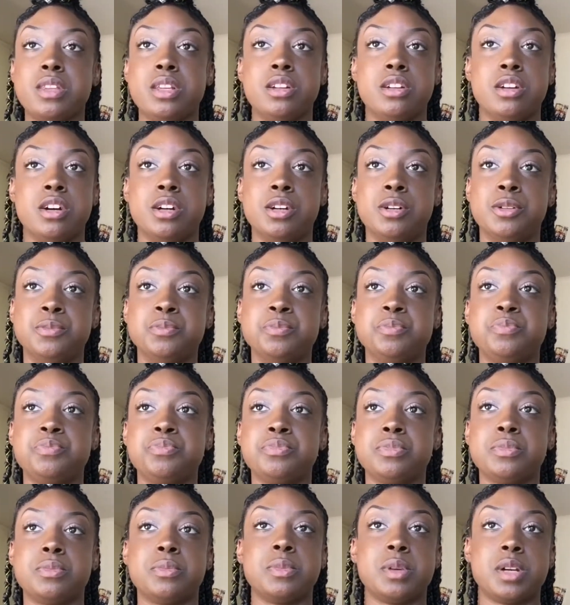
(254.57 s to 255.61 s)
You know,
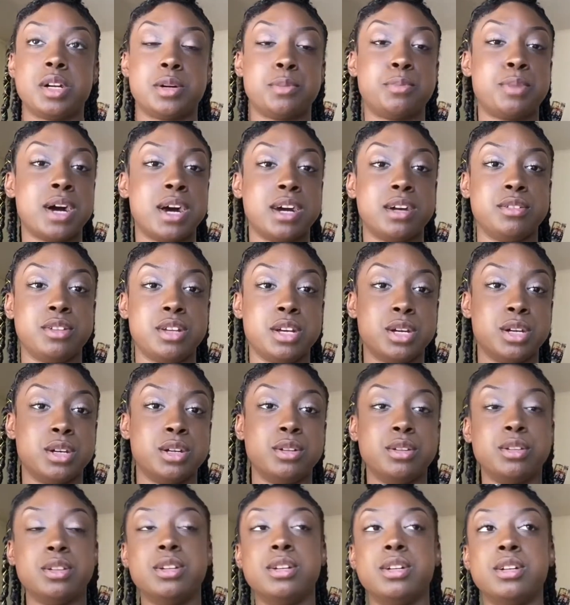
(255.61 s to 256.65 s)
everybody
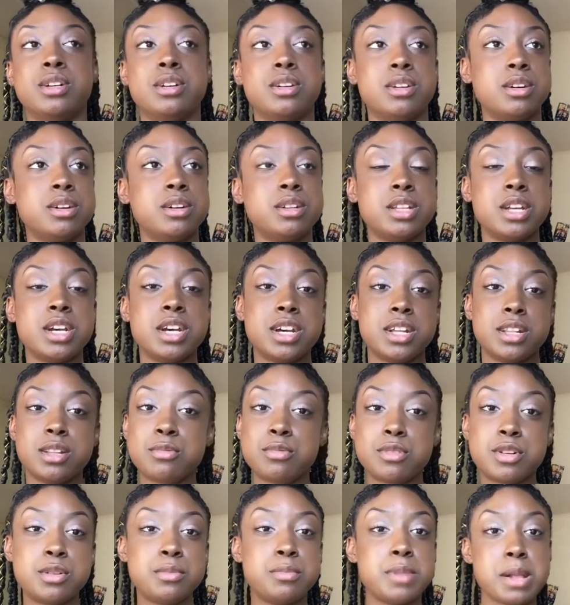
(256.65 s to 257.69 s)
yelled, "Oh, they in the
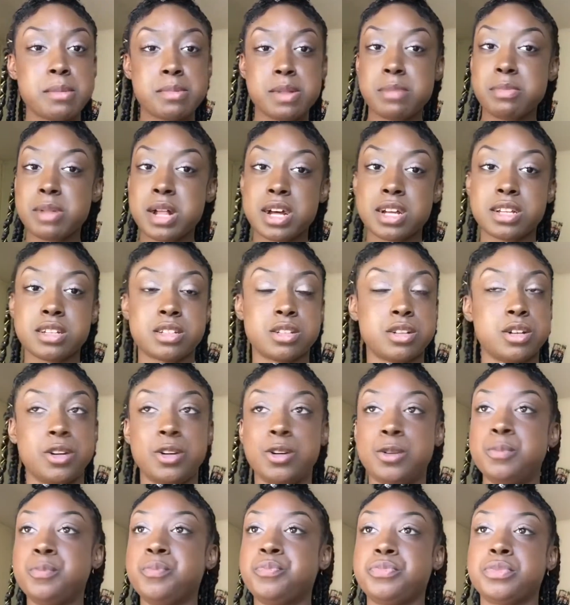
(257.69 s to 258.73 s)
room!" Blah blah blah.
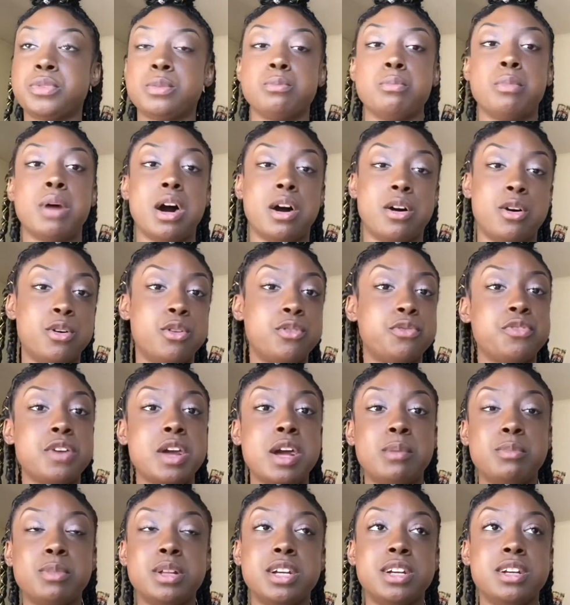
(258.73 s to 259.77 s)
So my whole
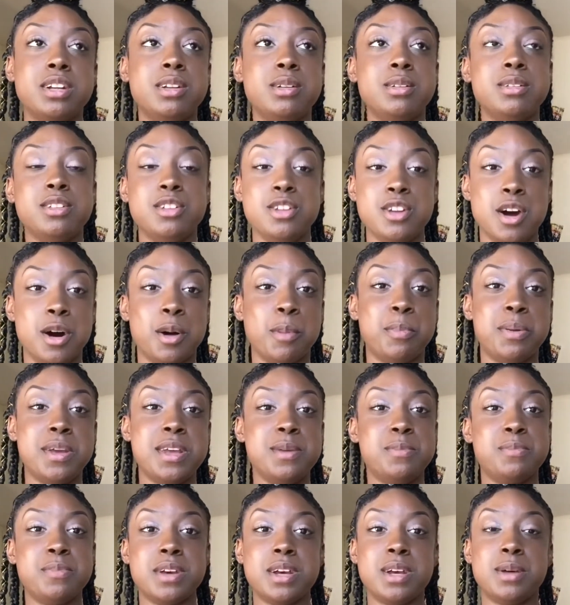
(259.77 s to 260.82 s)
family, you know,
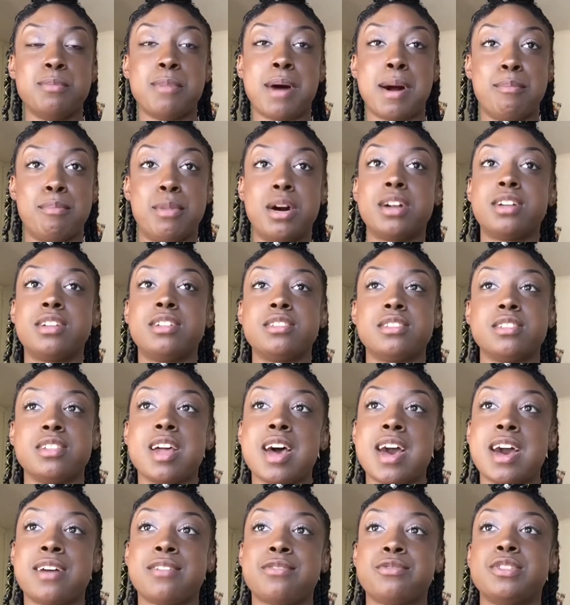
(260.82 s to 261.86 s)
peeping. My brother's
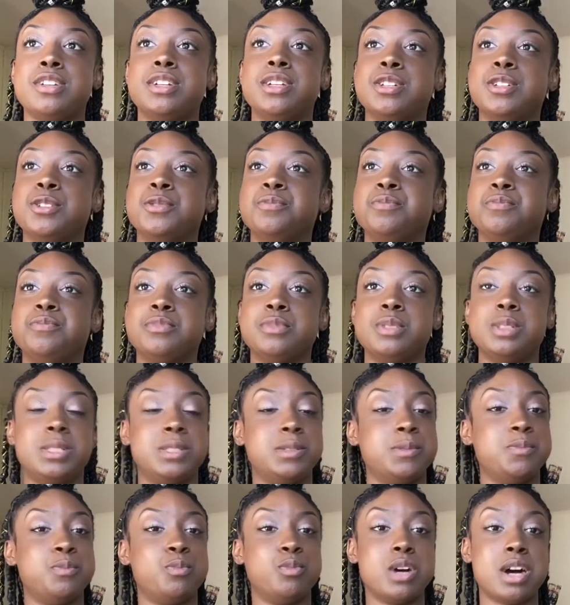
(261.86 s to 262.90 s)
laughing,
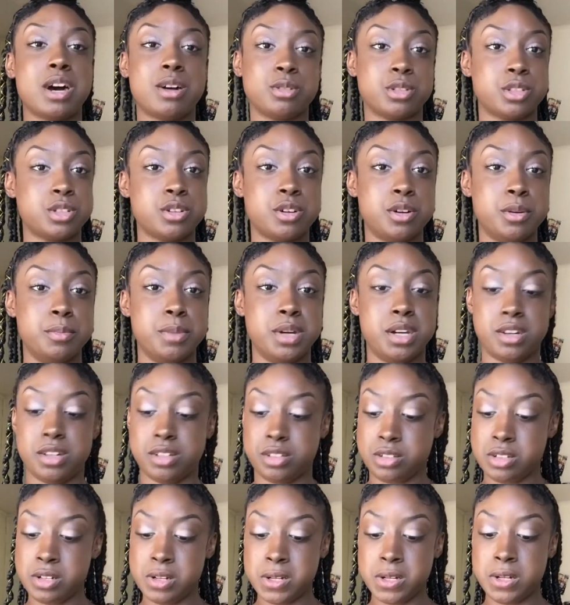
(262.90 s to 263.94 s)
and I was so
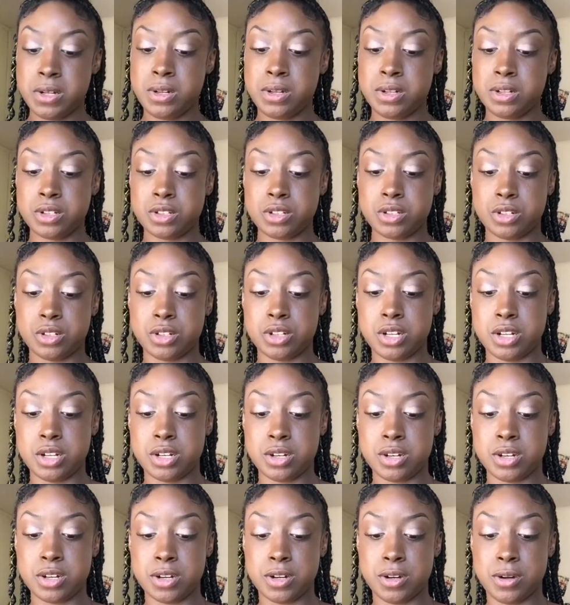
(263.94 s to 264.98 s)
embarrassed. So
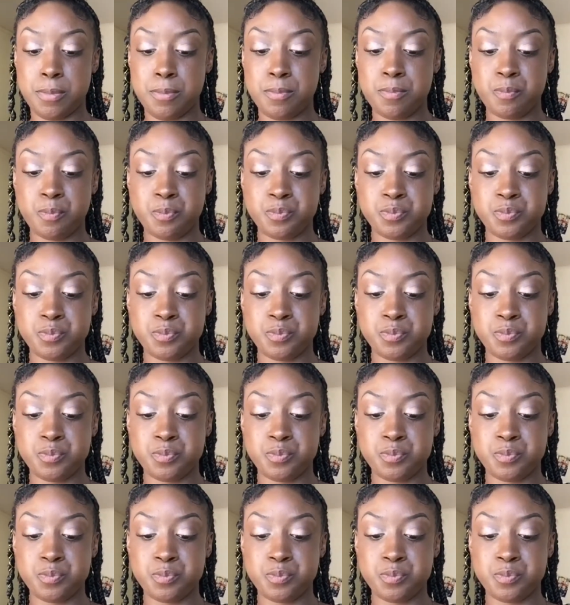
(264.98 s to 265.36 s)
then, um,